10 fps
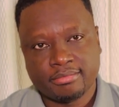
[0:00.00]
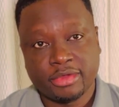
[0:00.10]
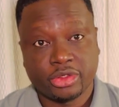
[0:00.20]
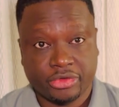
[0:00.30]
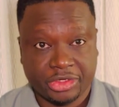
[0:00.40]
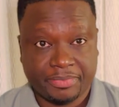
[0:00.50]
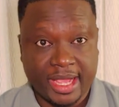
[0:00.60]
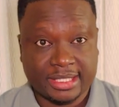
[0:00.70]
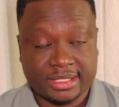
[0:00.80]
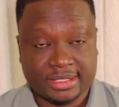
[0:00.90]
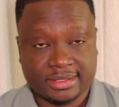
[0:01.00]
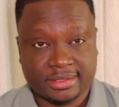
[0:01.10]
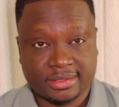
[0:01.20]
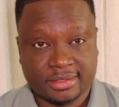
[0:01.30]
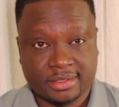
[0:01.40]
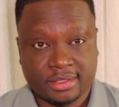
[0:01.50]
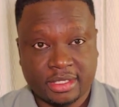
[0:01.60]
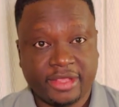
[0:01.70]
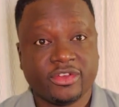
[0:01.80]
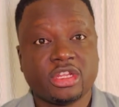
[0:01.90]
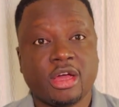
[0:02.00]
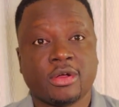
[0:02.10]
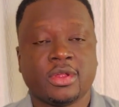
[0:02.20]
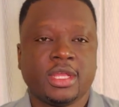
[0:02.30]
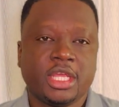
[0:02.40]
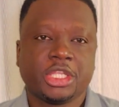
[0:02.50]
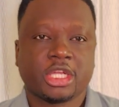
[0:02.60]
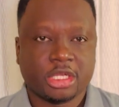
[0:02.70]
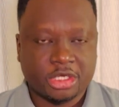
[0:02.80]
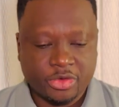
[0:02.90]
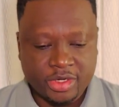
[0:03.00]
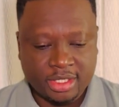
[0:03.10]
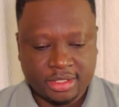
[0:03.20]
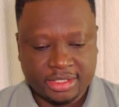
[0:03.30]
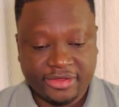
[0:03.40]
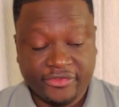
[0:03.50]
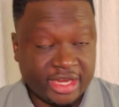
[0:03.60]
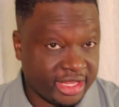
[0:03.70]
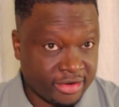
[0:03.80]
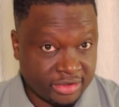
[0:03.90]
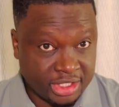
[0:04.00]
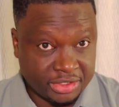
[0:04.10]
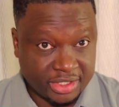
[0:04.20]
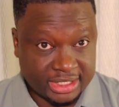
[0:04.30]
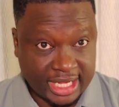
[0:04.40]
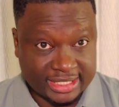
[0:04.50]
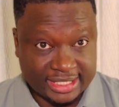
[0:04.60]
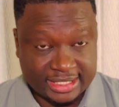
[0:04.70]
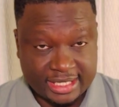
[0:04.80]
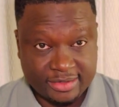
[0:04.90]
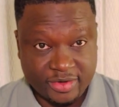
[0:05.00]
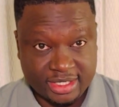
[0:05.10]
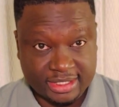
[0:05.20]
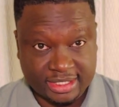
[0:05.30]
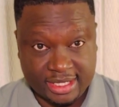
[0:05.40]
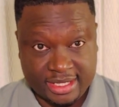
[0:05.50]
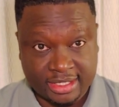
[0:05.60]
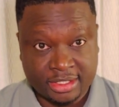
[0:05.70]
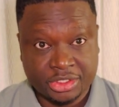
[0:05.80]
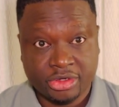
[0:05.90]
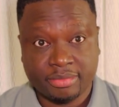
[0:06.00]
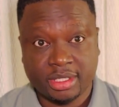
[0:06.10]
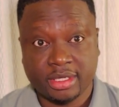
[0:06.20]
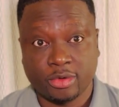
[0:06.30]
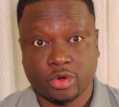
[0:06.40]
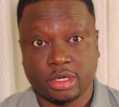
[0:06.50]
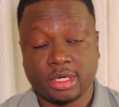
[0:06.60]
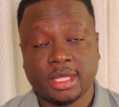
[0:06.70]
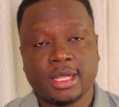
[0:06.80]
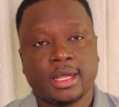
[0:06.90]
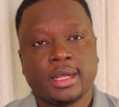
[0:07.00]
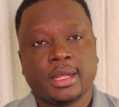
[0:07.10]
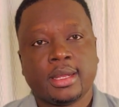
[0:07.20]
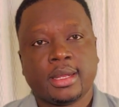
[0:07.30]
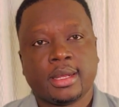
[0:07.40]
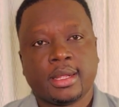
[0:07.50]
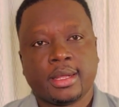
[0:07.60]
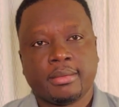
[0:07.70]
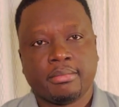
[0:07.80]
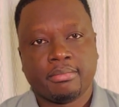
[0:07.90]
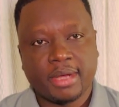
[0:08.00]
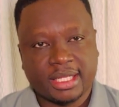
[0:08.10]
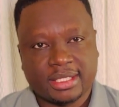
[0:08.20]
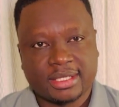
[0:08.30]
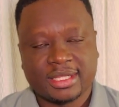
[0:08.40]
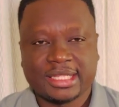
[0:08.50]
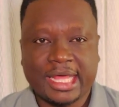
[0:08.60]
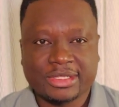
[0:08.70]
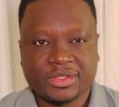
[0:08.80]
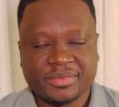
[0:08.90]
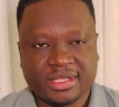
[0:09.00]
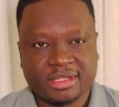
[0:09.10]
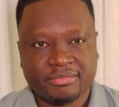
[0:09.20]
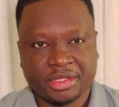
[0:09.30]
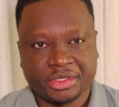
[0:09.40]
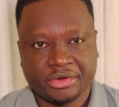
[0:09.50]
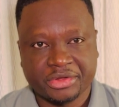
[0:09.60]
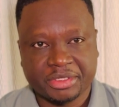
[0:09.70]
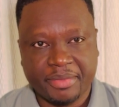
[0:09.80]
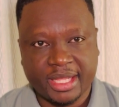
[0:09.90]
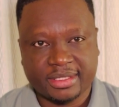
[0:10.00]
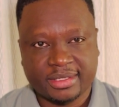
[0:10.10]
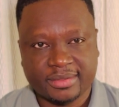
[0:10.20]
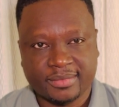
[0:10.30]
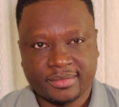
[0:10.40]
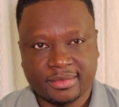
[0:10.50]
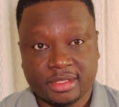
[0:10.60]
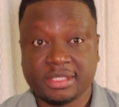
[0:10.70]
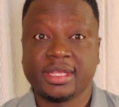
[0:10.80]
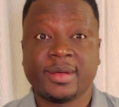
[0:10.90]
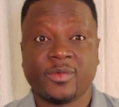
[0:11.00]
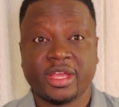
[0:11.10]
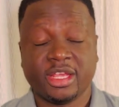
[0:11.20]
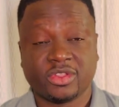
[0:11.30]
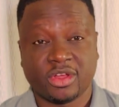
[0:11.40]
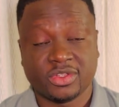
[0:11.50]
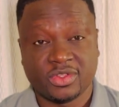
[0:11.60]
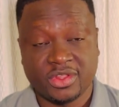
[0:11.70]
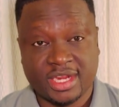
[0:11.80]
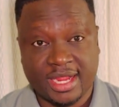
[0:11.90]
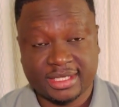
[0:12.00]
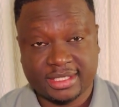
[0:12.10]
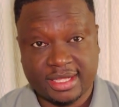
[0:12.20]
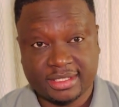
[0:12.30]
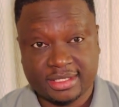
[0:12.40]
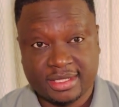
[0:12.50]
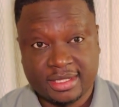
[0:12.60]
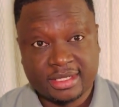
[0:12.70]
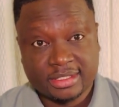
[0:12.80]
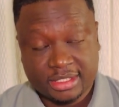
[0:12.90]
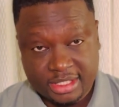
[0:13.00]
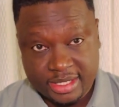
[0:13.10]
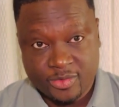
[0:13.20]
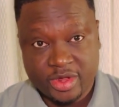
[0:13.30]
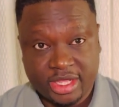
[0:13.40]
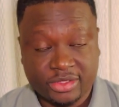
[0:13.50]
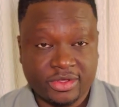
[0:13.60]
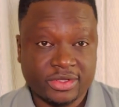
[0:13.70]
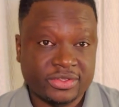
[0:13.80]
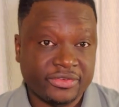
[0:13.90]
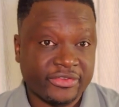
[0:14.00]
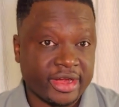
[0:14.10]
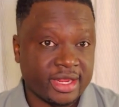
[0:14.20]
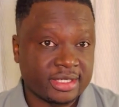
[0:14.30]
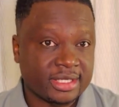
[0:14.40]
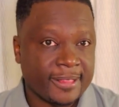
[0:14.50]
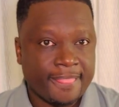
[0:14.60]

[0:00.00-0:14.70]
mutual respect. Even though each country will defend their own interests, as he said, we understand that in a geopolitical world, but it has to be in mutual respect. The same way he talks to the United States, the same way he talks to France,